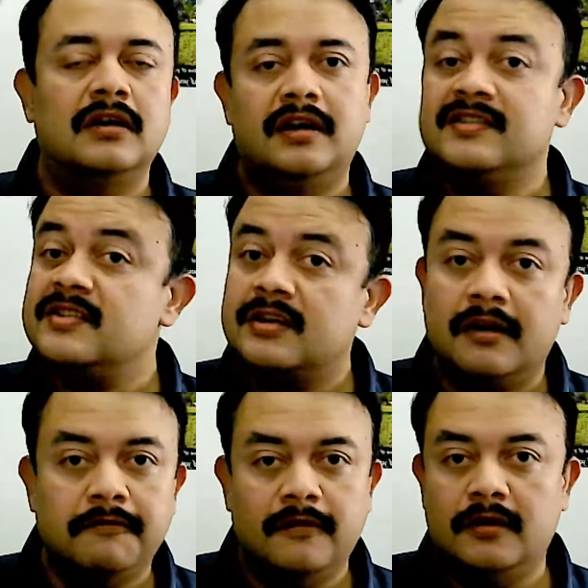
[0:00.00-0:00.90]
doesn't
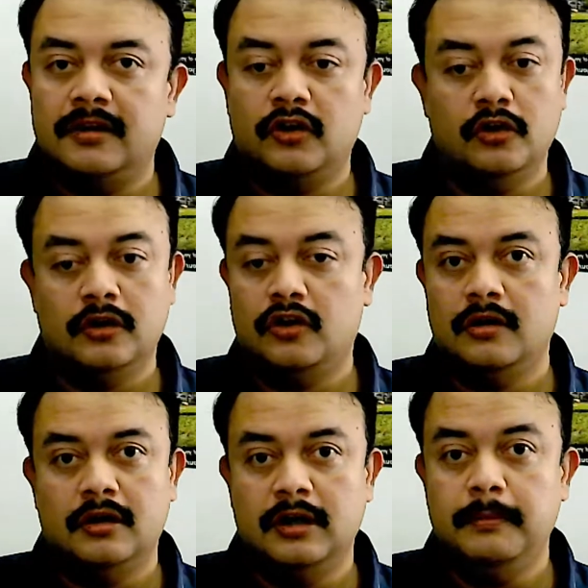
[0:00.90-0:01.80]
confer the
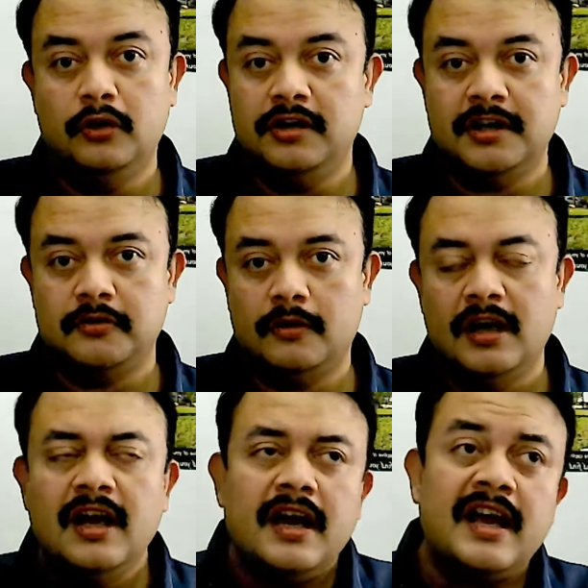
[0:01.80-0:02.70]
uh, immunity at all.
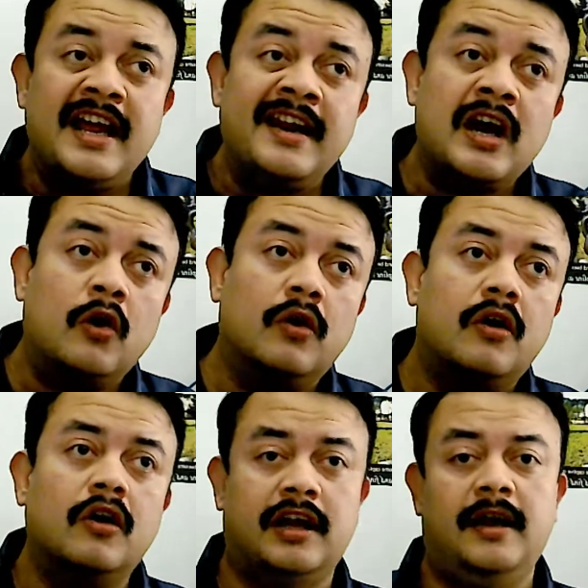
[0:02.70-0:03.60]
And now,
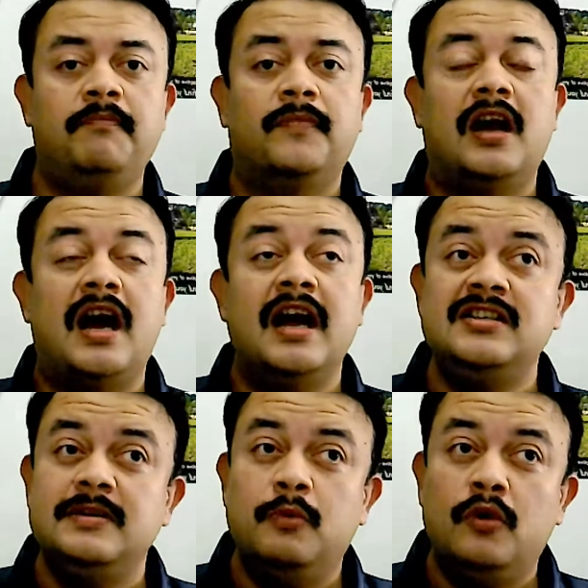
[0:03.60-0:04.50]
okay,
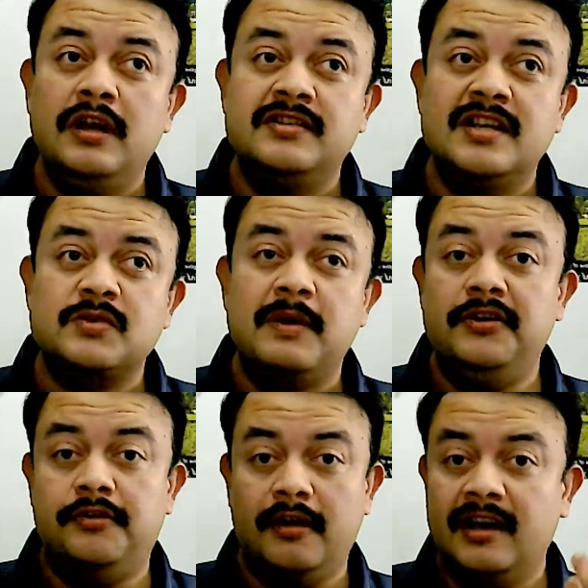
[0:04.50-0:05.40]
antibody, just by
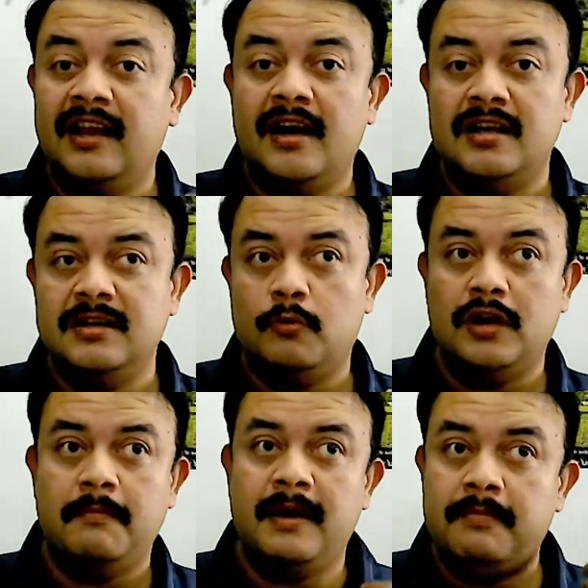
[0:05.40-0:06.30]
drinking
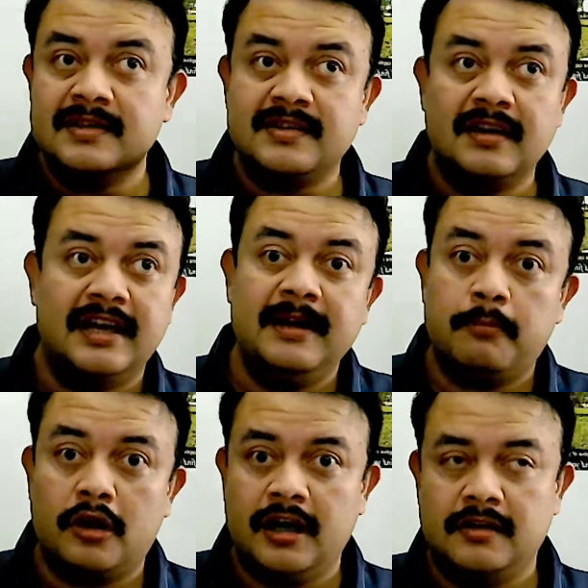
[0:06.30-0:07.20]
antibody, babies are getting
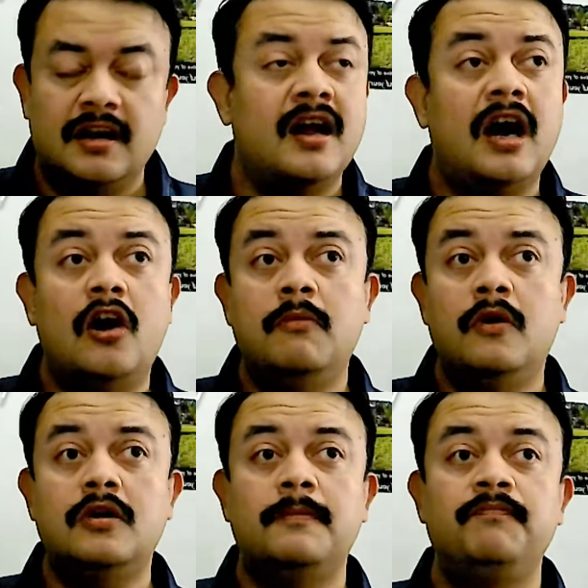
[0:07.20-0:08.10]
protected. Huh? How
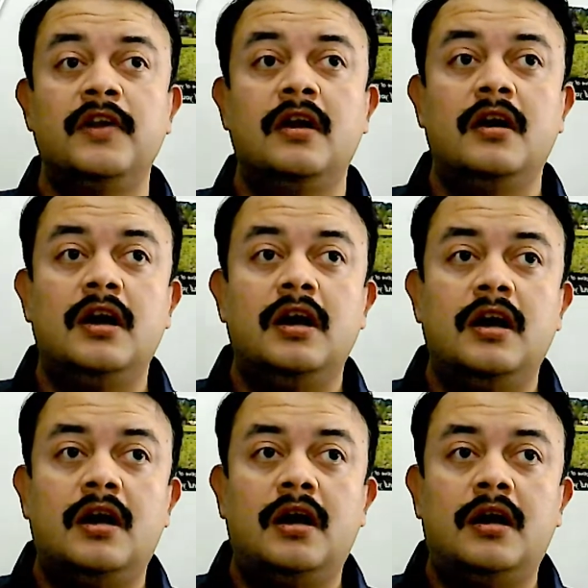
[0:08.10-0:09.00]
about,
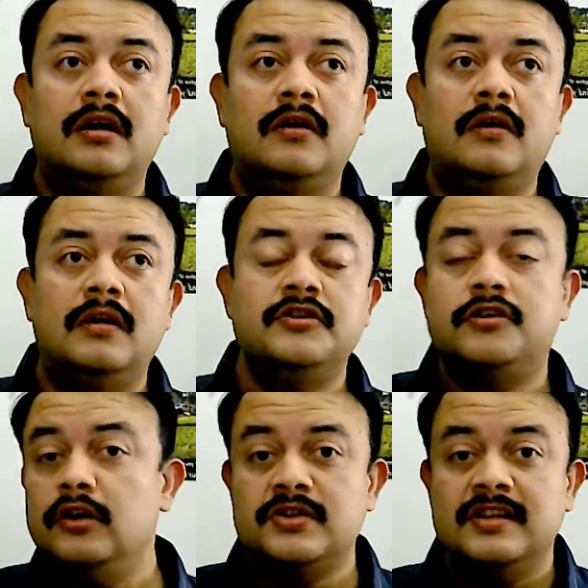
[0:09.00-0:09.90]
uh, you know,
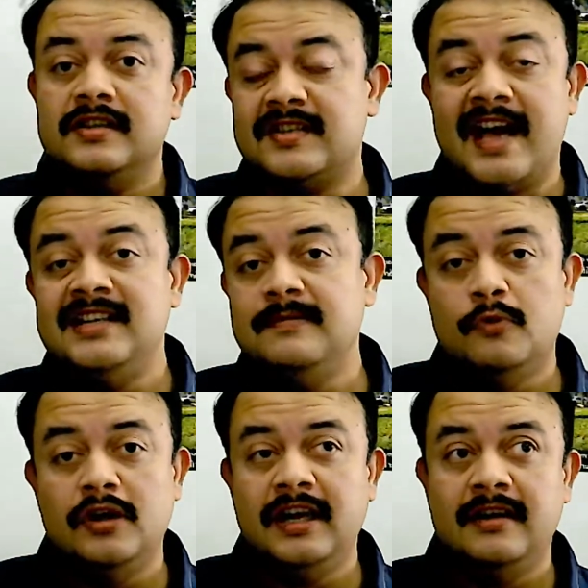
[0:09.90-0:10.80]
introducing this
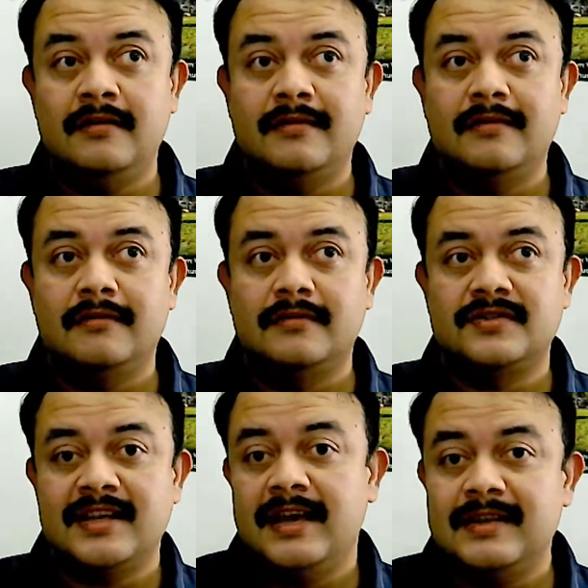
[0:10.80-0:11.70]
antibody in,
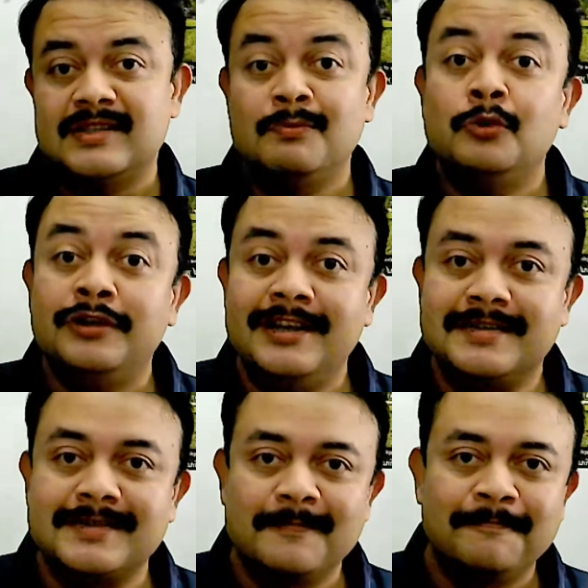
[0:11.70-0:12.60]
say,
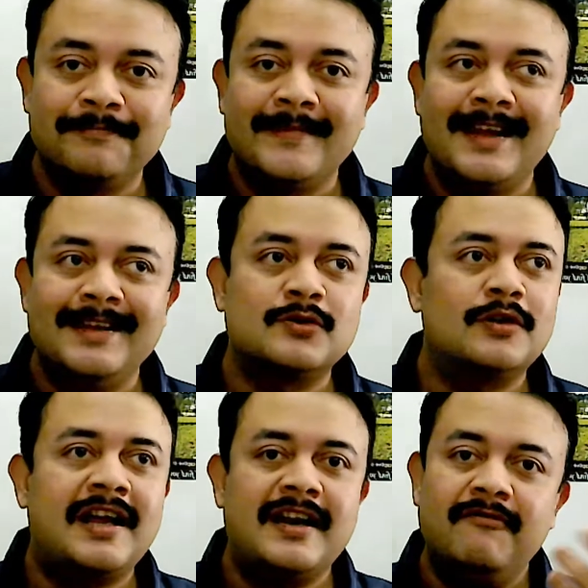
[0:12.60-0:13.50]
smoothies so
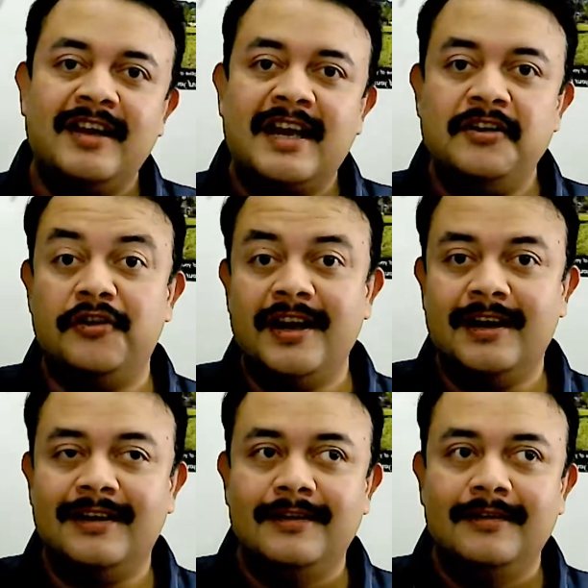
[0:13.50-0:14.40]
that we can
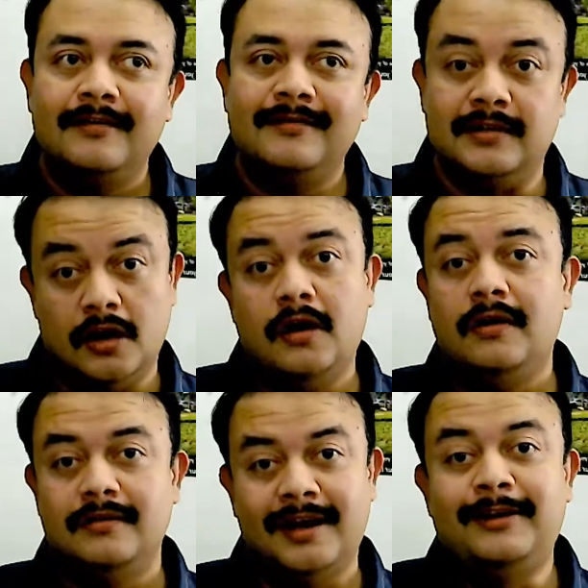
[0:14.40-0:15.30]
drink? Yeah,
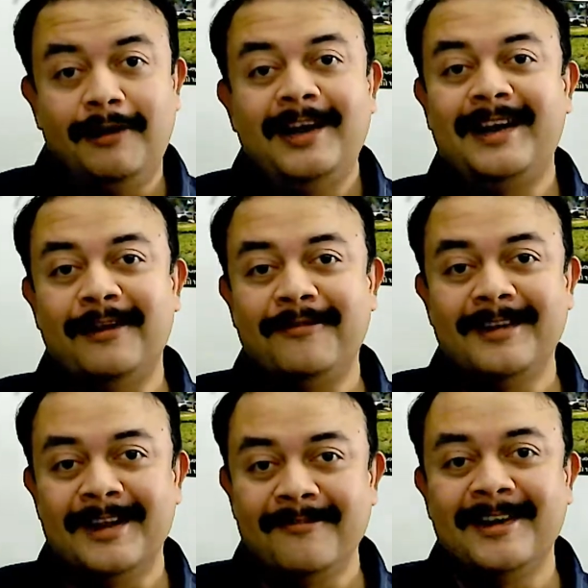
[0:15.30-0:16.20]
that will
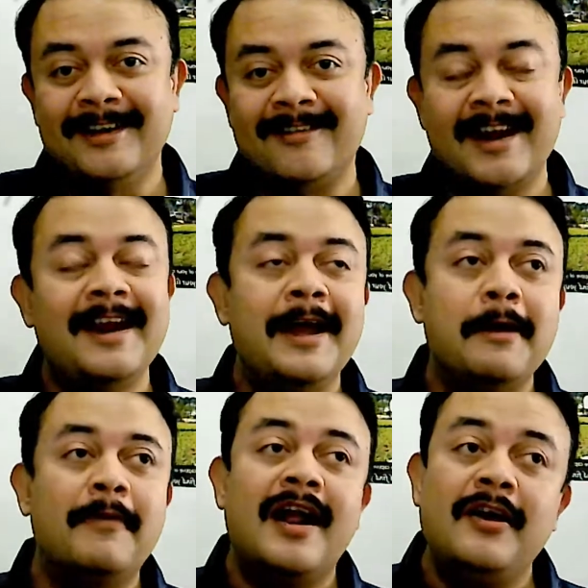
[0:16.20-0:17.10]
definitely give, right?
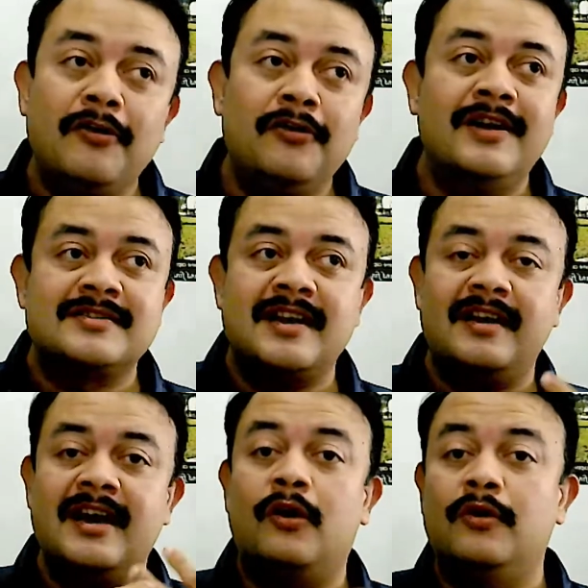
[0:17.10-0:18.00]
But I don't know
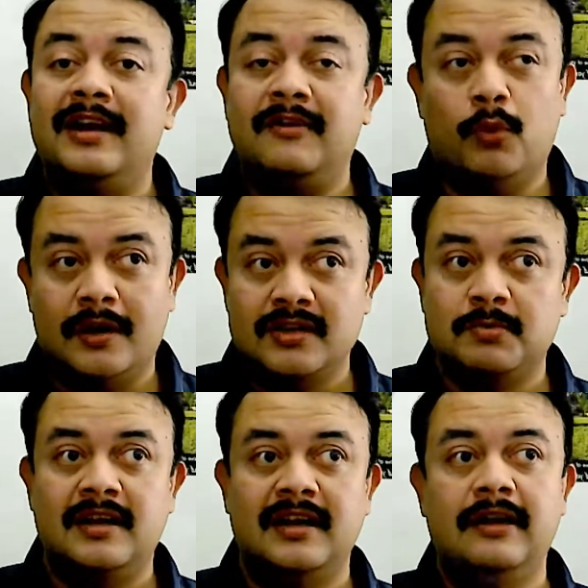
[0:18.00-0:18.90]
exactly how it works.
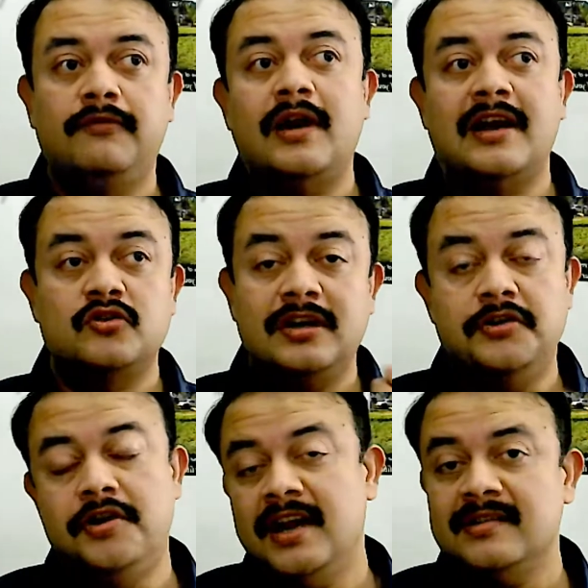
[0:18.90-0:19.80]
But if you actually
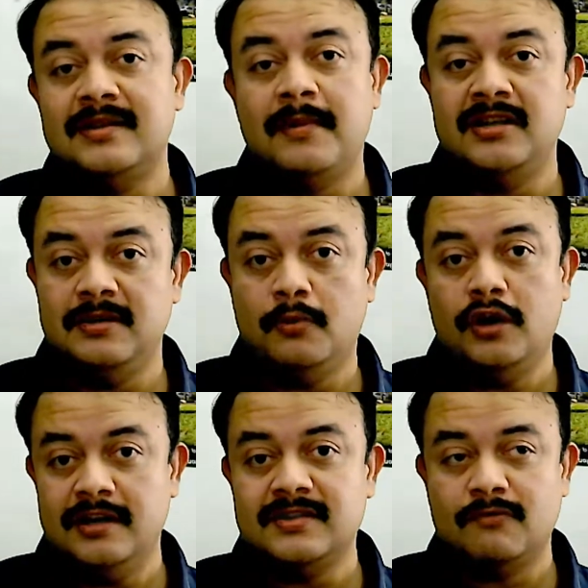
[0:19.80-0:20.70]
drink some
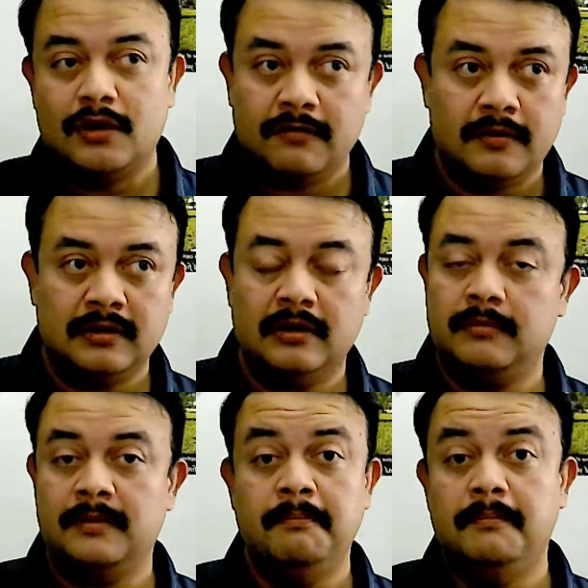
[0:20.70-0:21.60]
antibodies, whatever the,
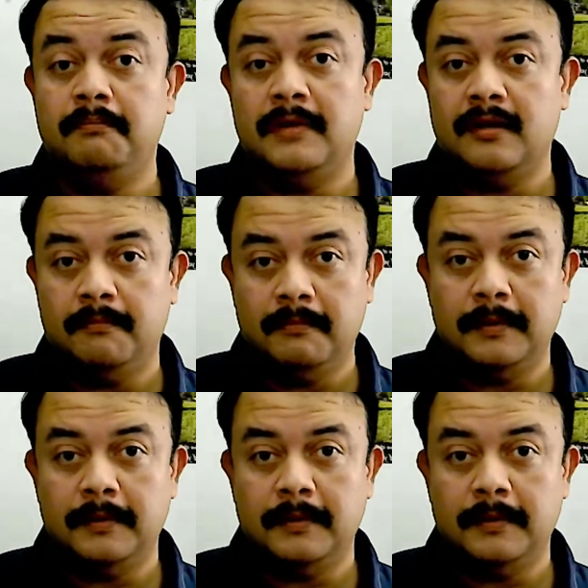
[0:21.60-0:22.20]
the uh,